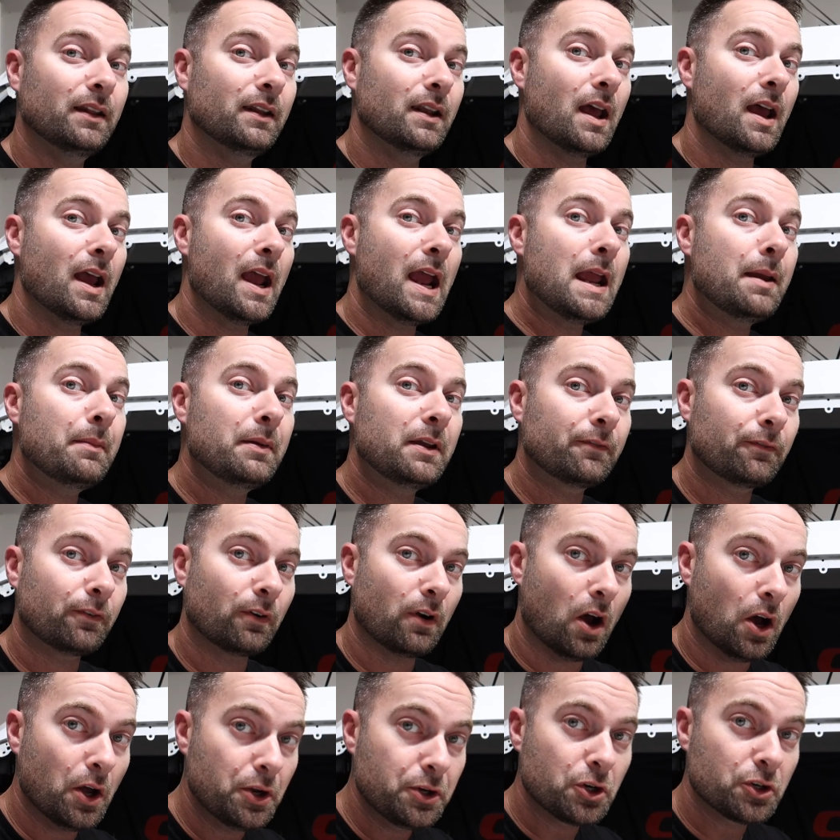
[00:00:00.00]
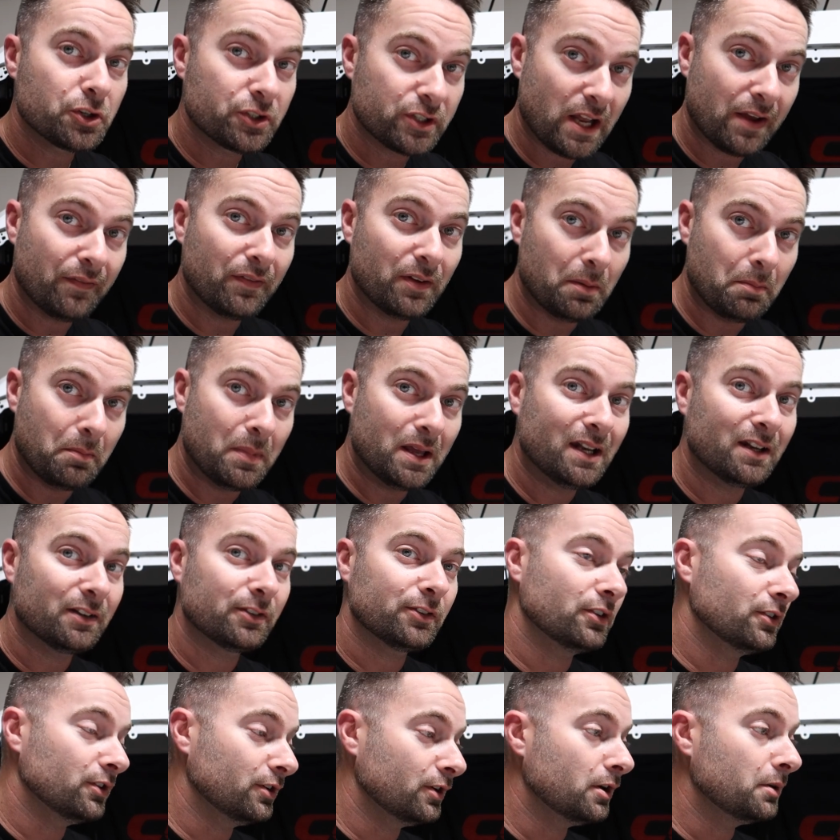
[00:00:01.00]
then aiming for under 7
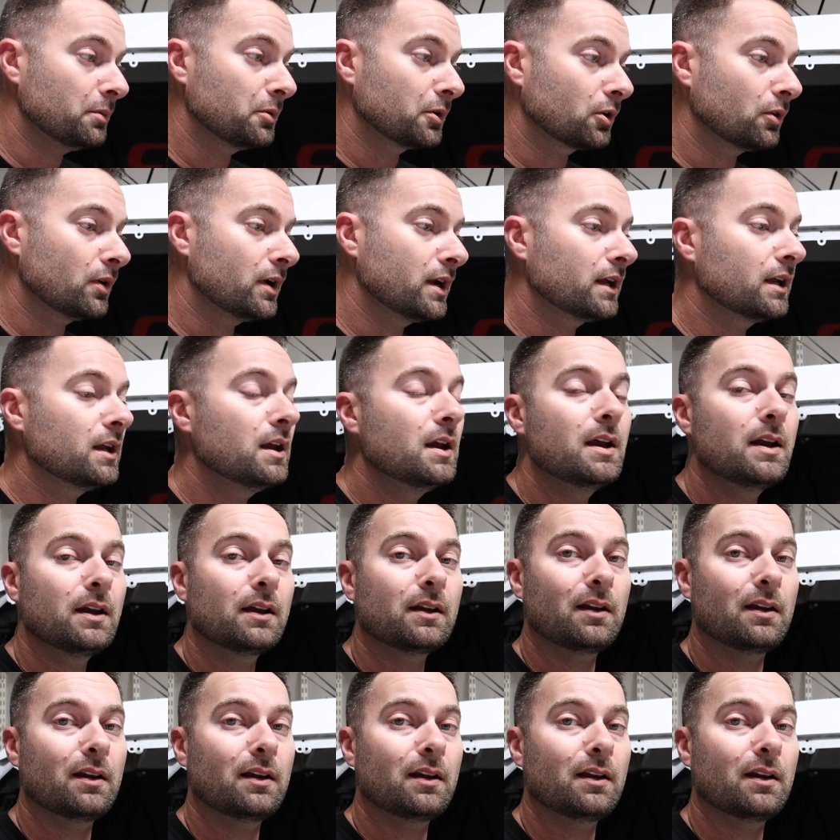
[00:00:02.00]
minutes on the Nürburgring,